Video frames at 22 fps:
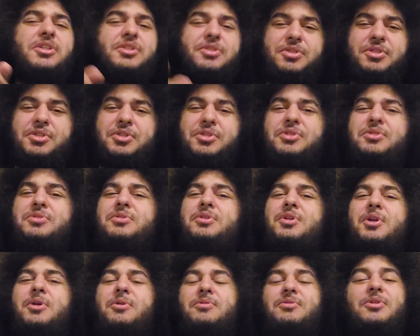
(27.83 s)
Just,
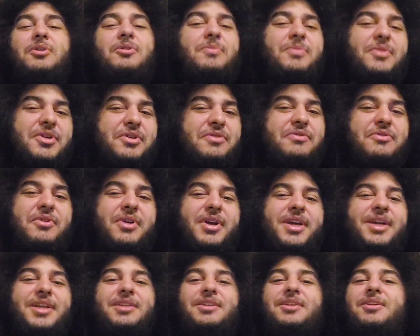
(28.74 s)
don't be
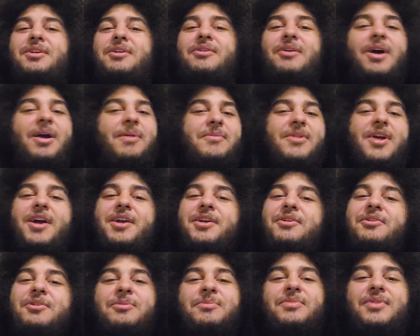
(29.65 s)
afraid. I'm not
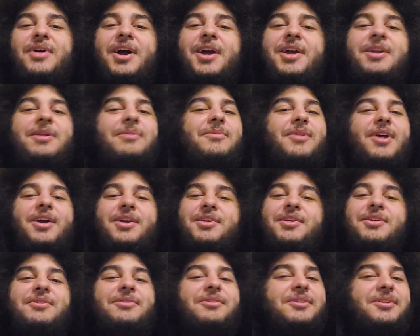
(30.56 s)
here to bite. I'm not
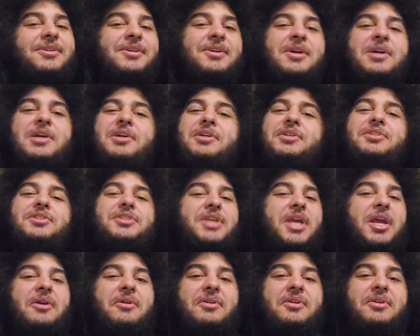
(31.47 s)
here to
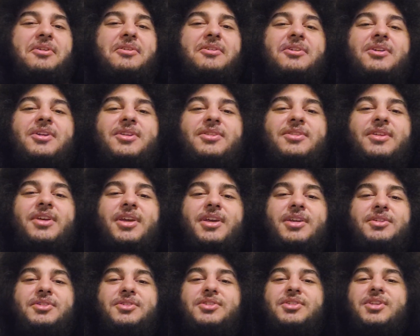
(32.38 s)
scare you or
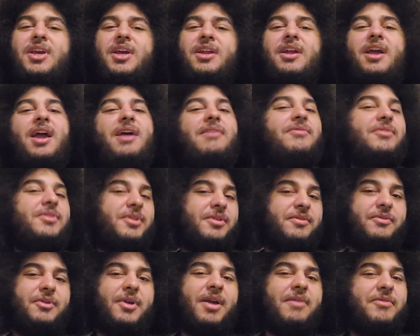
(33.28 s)
anything. Just kind of
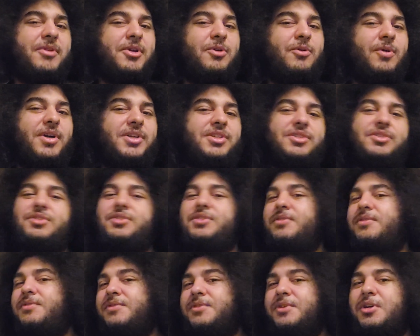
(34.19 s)
if you have any questions, if
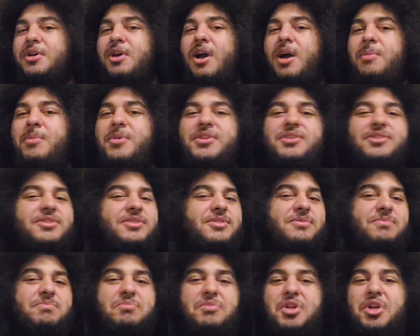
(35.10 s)
you have any
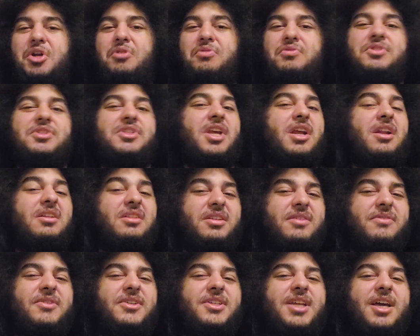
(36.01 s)
comments, just kind of
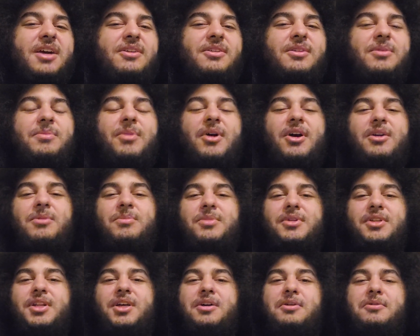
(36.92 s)
leave it down in the bottom
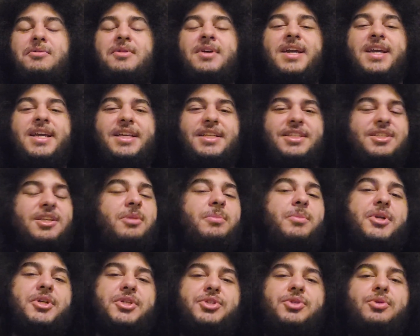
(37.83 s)
below. It's going
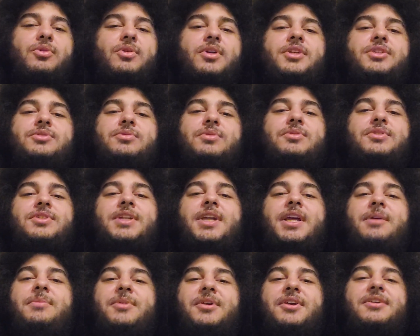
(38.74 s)
to be a short intro
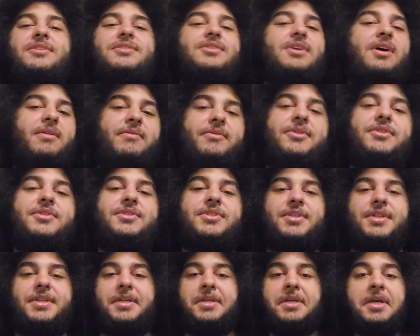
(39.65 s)
today because
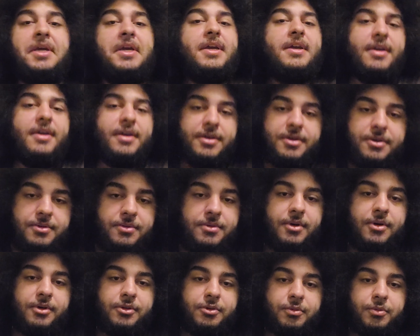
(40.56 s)
obviously you
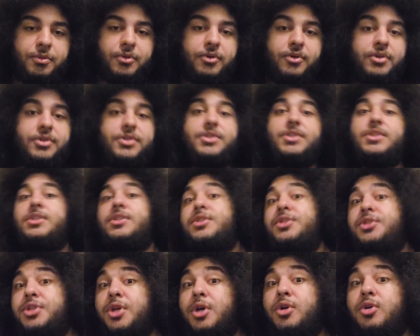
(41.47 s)
know the rules,
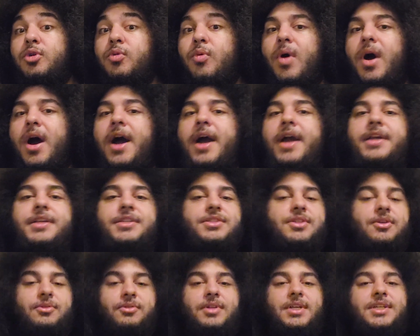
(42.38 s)
so do I.
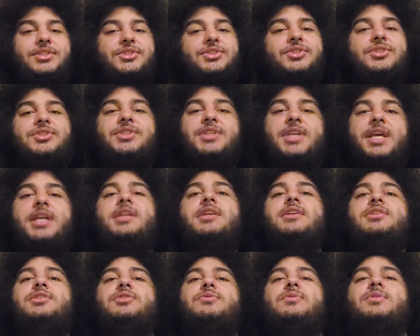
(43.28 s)
So let's just get
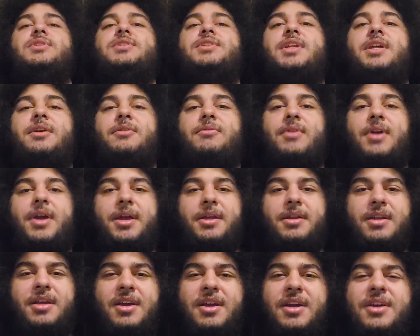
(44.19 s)
into it today,
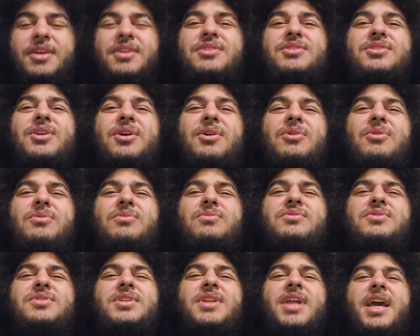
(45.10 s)
right? So
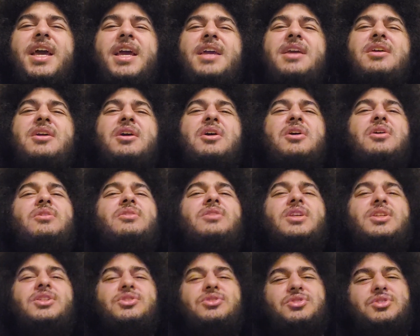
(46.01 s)
today,
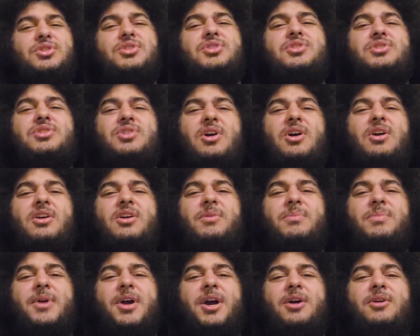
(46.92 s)
let's just talk
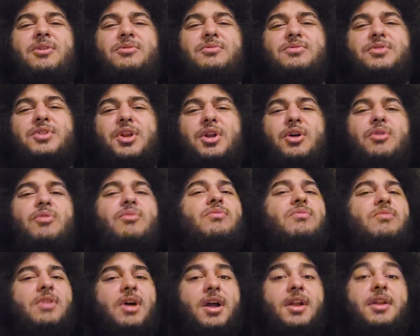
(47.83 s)
about,
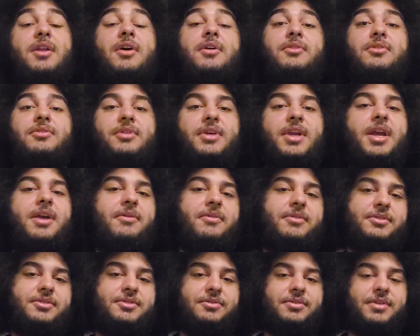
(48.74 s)
another
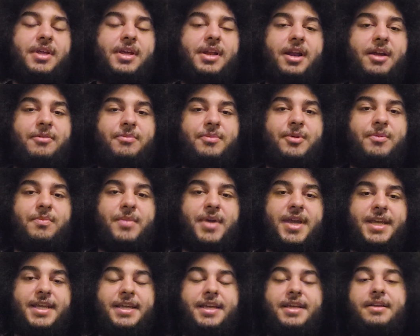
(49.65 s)
character that I've been
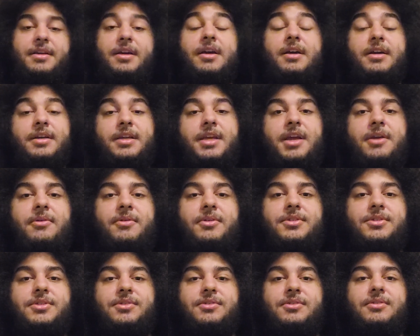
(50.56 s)
making. A
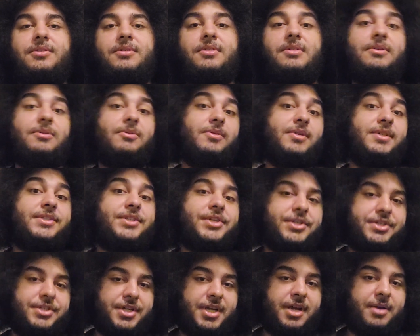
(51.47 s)
character who is
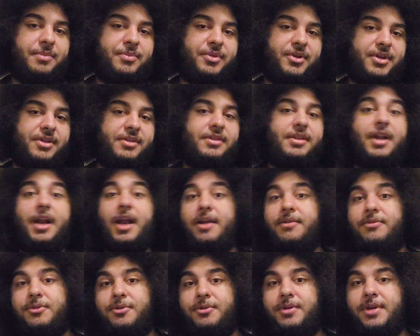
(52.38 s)
a champion that
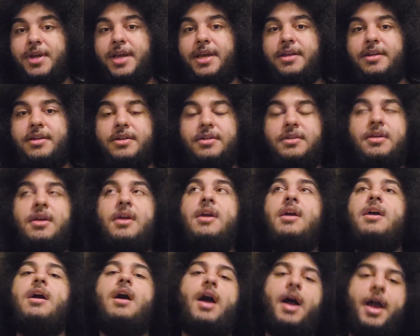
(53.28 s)
I've created.
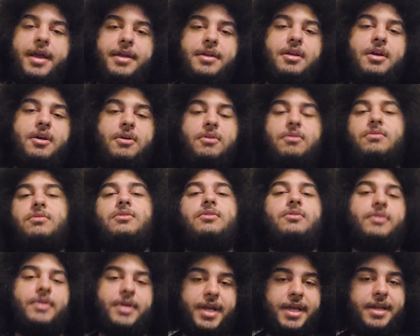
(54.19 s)
I know,
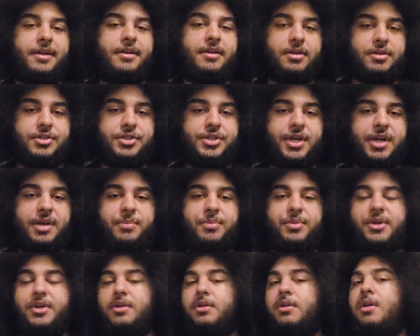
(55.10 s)
creating a
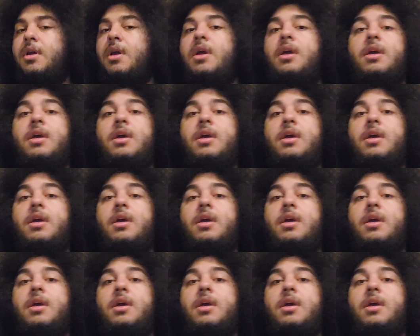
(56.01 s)
champion.